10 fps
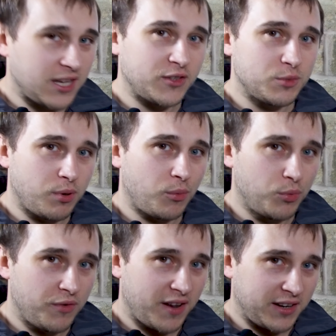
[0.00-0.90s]
had this problem
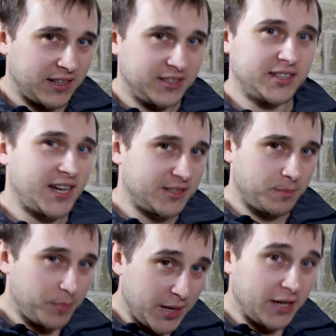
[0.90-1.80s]
with analytic data
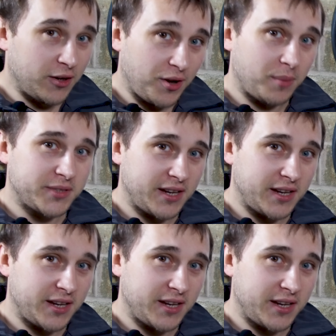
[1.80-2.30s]
being on apps